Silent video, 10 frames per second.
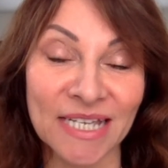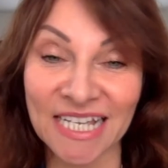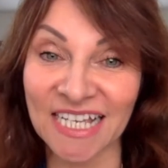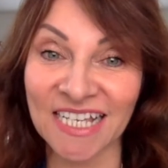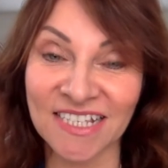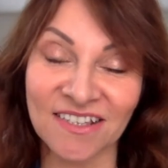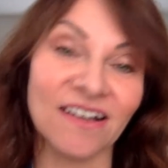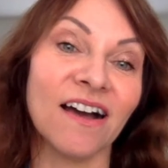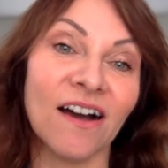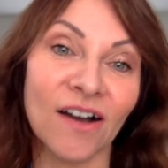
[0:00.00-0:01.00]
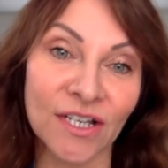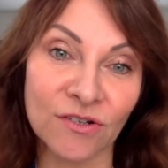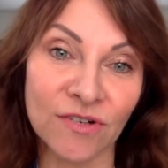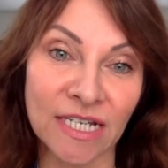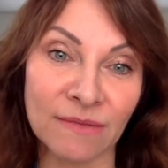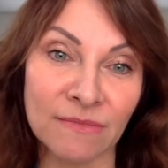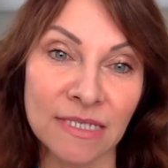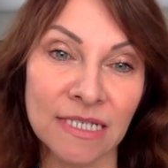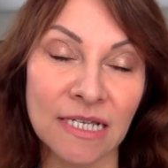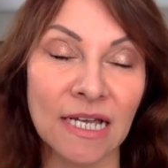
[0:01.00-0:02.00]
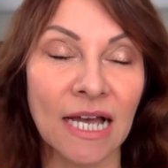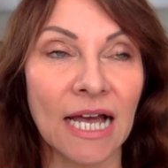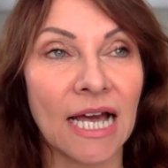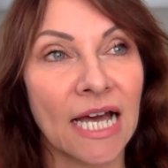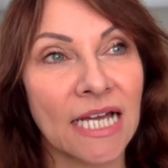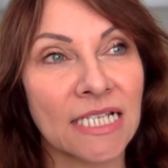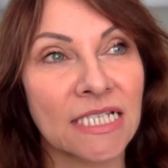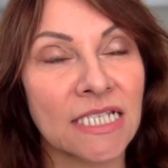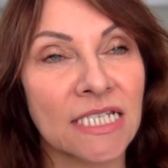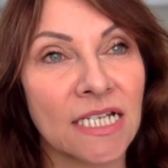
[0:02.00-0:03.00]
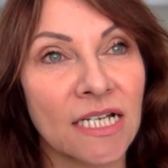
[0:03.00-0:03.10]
is eye creams and